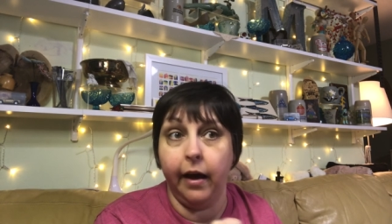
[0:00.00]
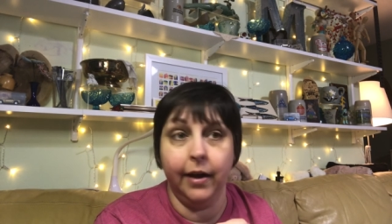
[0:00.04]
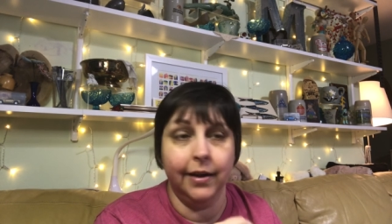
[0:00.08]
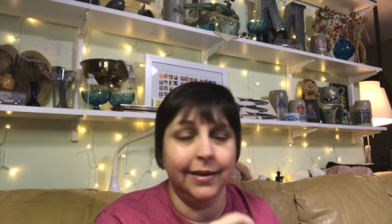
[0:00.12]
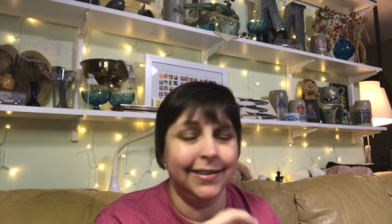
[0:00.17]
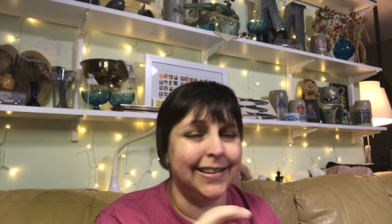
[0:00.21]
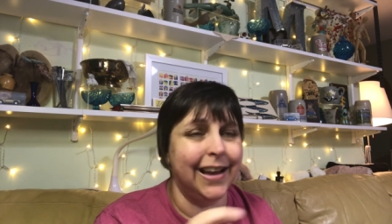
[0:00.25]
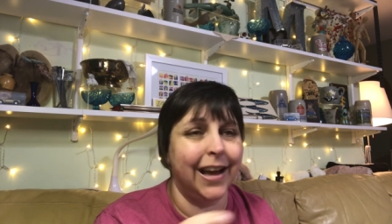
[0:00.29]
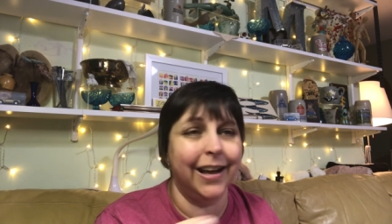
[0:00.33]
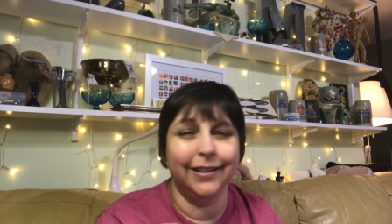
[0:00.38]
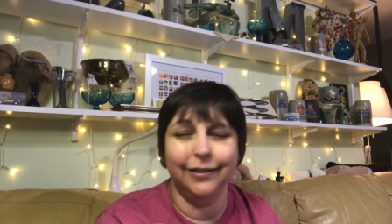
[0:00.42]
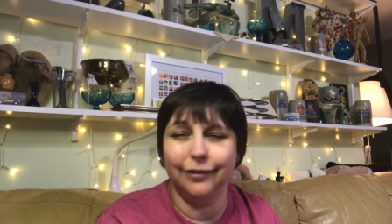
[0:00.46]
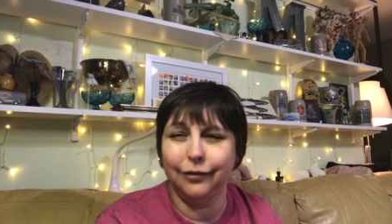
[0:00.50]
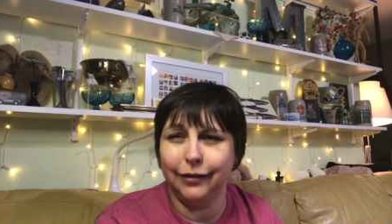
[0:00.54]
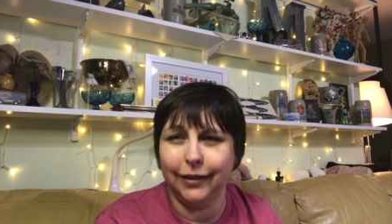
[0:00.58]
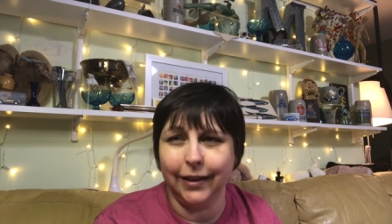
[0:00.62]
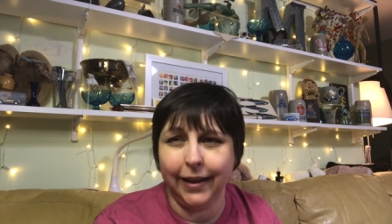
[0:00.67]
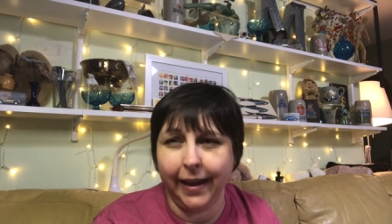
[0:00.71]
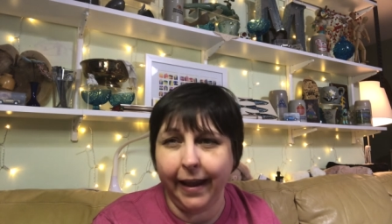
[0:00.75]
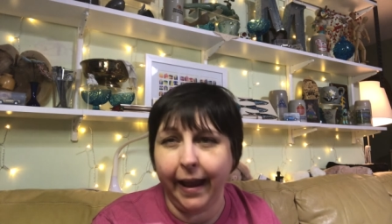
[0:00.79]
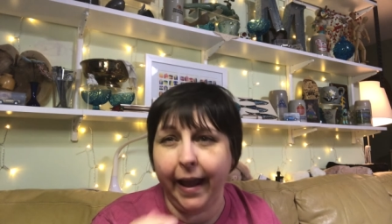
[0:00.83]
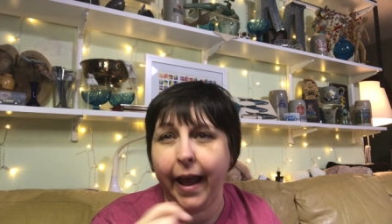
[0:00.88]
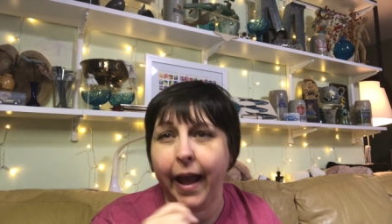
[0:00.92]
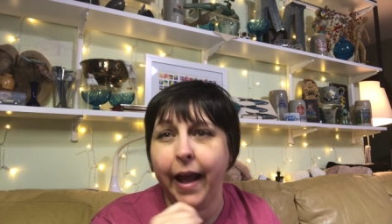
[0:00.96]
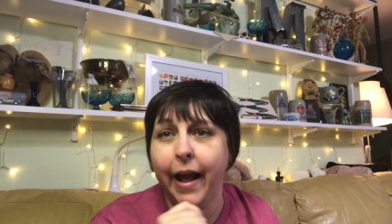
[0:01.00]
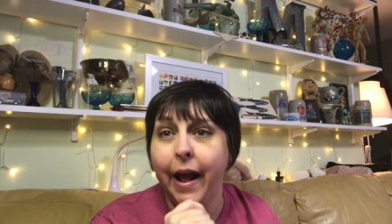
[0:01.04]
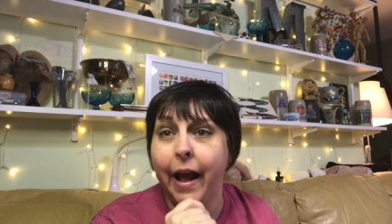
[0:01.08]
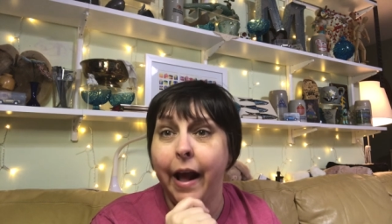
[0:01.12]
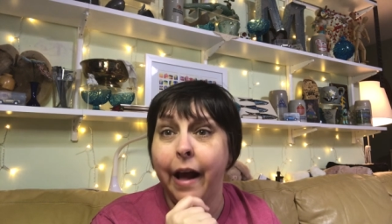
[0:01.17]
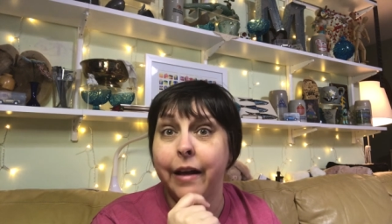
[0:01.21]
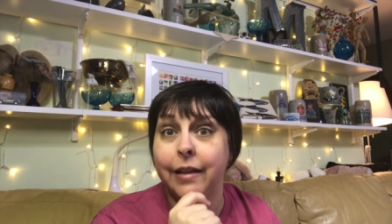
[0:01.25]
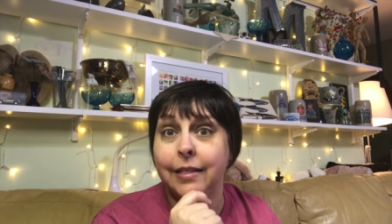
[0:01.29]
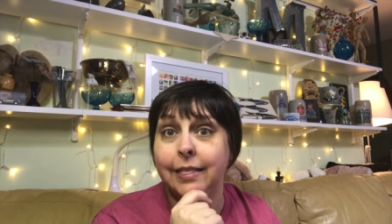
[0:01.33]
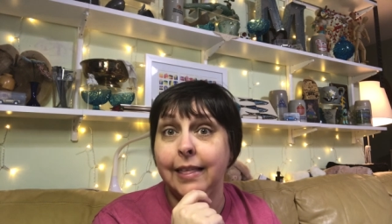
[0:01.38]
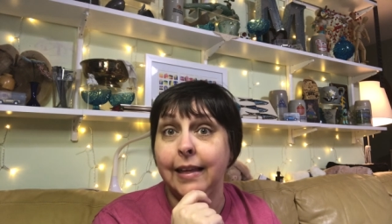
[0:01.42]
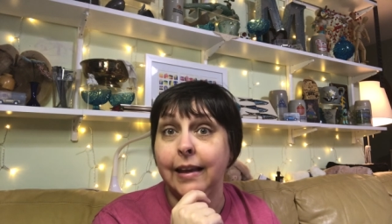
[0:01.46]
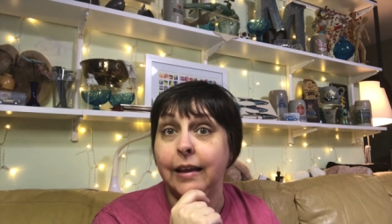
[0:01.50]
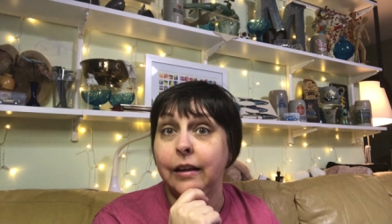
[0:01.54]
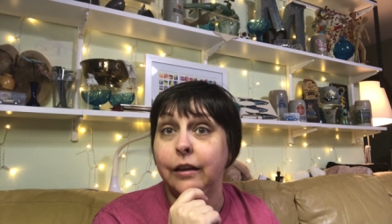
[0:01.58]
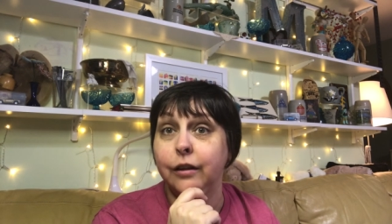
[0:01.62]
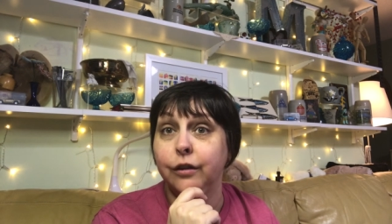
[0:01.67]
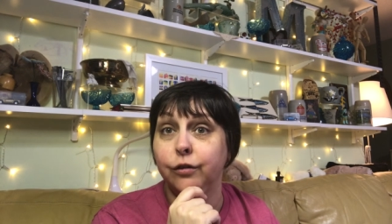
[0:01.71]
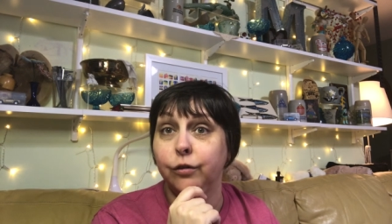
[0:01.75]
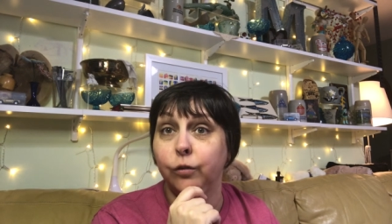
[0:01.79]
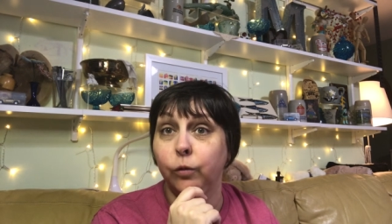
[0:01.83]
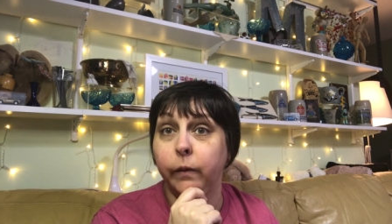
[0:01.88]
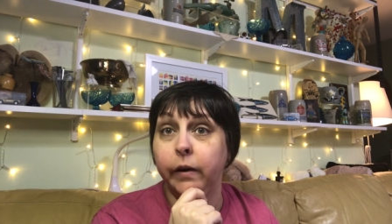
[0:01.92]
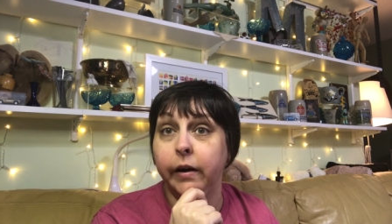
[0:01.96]
uh, I think
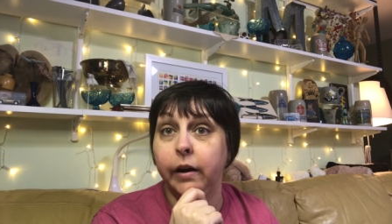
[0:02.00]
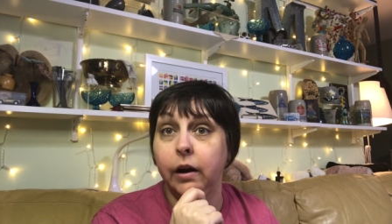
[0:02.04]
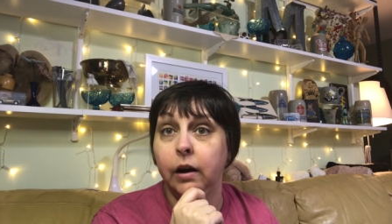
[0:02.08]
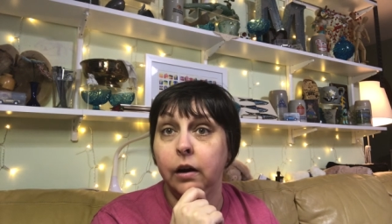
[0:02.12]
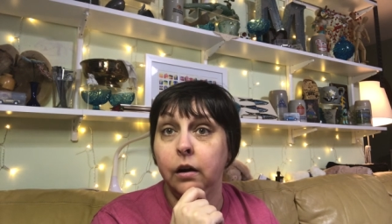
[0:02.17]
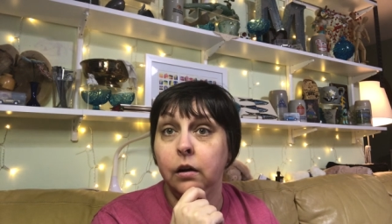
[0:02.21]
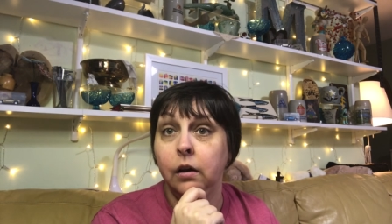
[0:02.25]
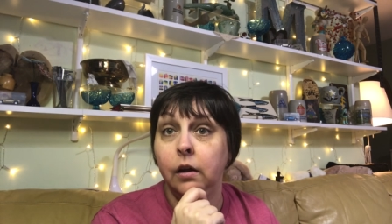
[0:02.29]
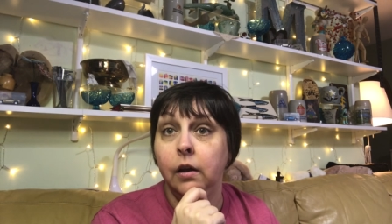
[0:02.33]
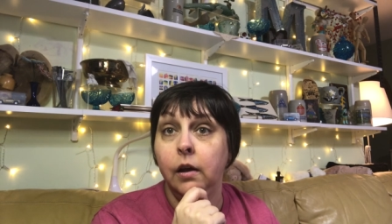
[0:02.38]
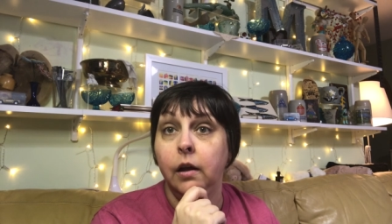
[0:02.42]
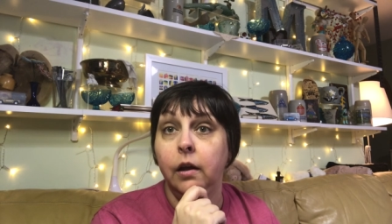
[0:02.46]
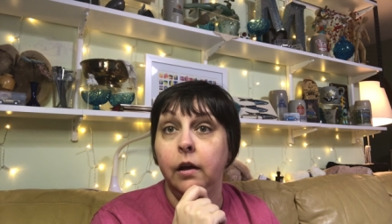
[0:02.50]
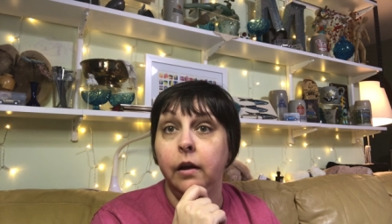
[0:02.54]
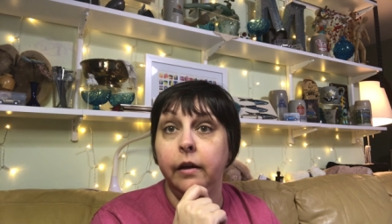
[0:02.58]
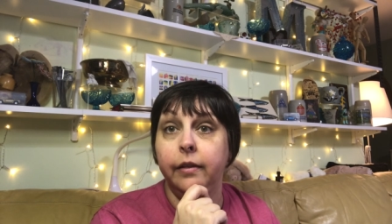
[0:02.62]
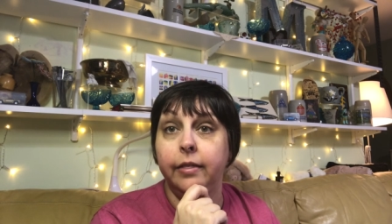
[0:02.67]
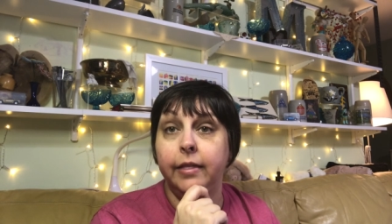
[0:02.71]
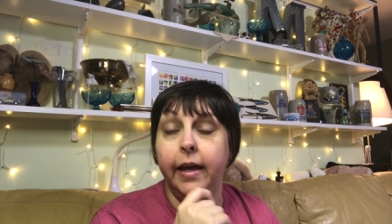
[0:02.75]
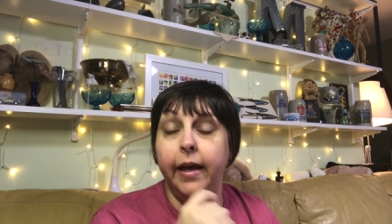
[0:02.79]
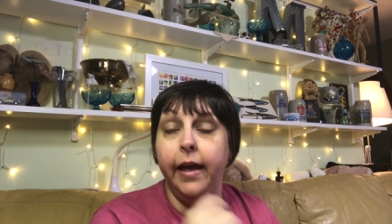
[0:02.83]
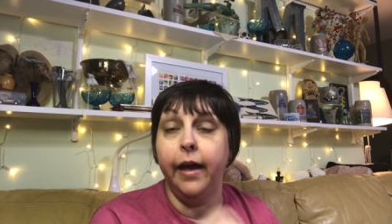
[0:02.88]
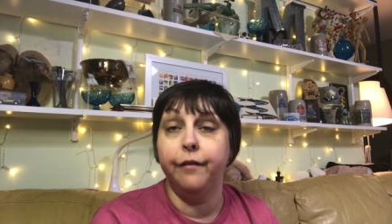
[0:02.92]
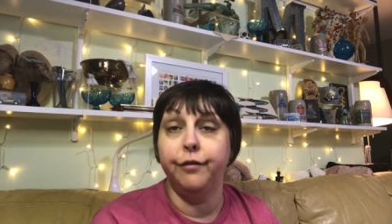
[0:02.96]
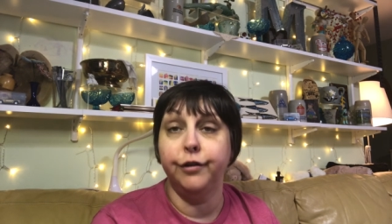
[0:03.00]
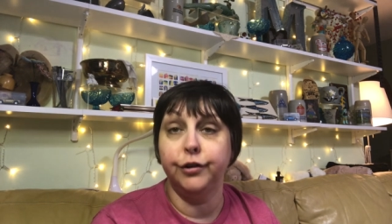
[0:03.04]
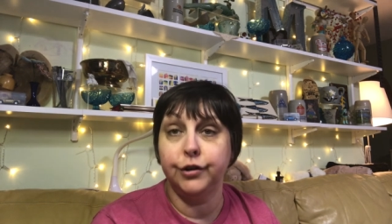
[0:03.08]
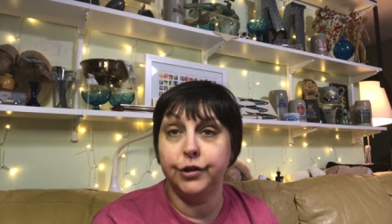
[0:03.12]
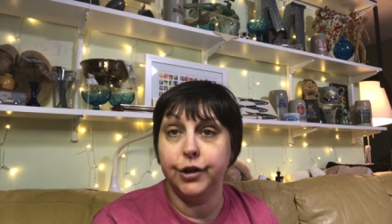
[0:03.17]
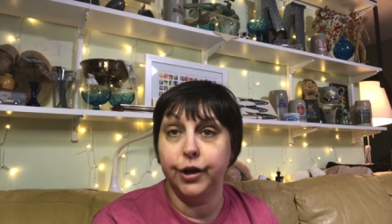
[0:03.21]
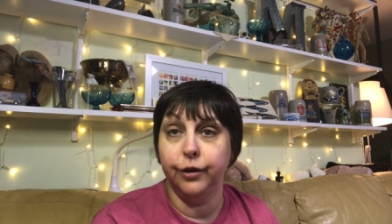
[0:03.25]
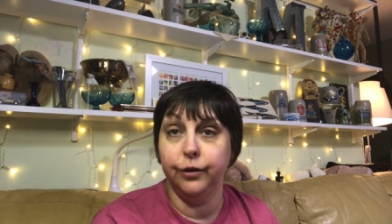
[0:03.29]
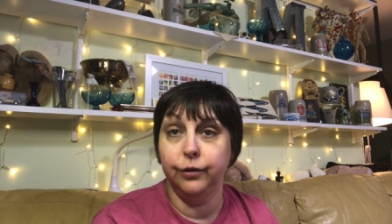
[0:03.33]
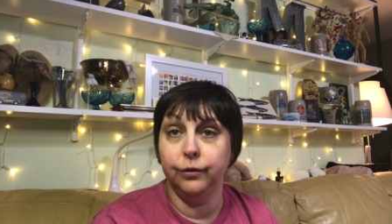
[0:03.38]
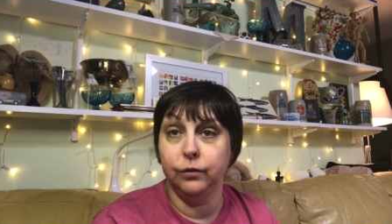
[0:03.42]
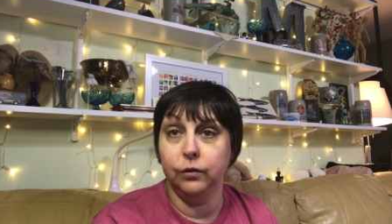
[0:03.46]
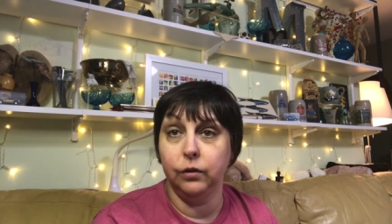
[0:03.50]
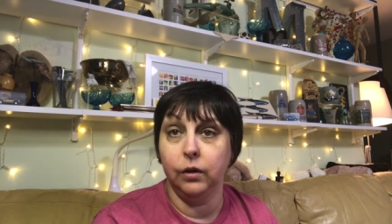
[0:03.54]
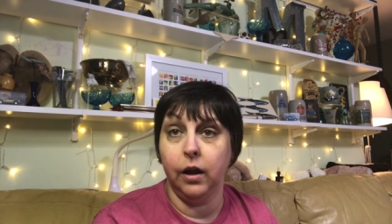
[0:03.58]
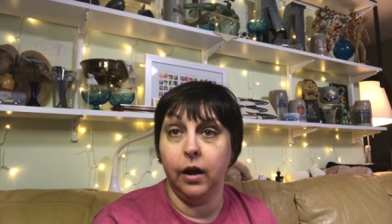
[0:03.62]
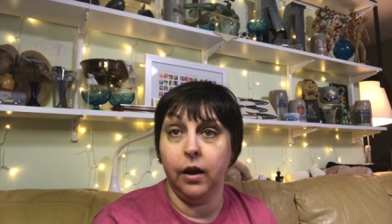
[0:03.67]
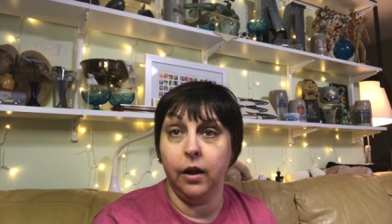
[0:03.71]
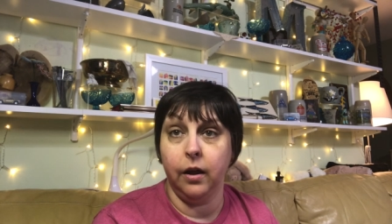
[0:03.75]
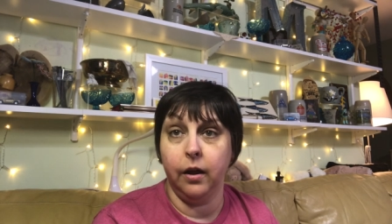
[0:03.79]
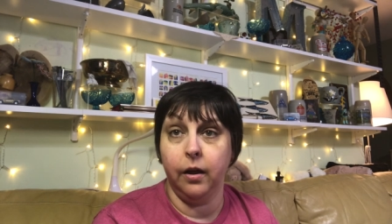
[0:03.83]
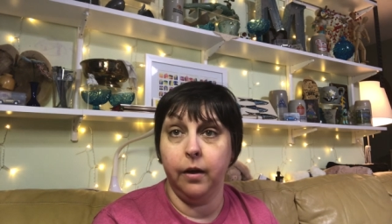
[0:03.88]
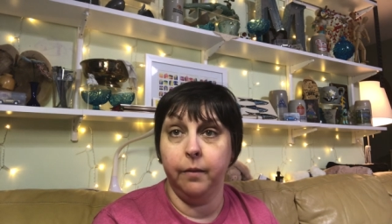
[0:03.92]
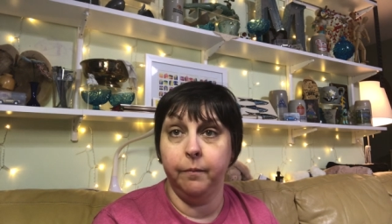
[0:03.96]
is where the Evertote
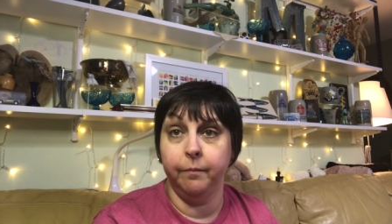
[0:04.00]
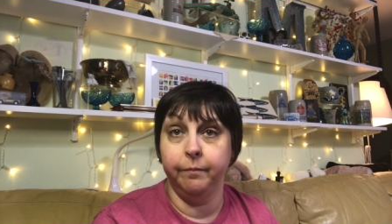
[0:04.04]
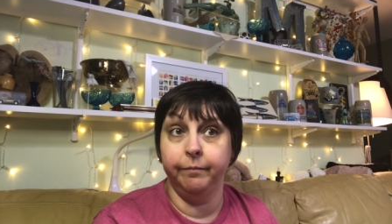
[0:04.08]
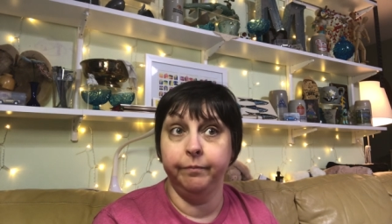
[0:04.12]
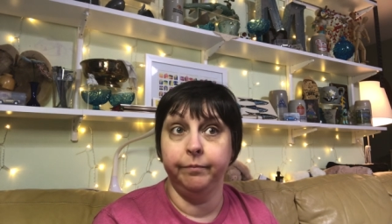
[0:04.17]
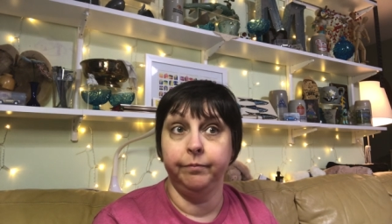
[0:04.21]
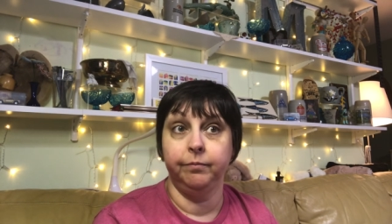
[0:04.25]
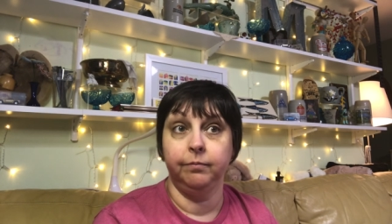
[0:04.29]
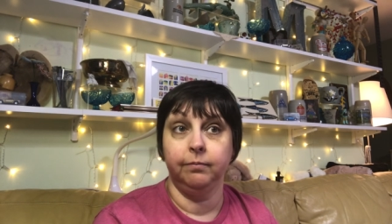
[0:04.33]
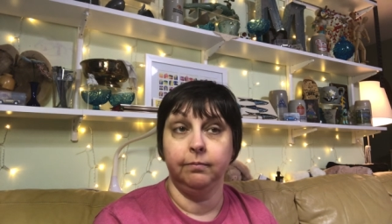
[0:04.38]
um,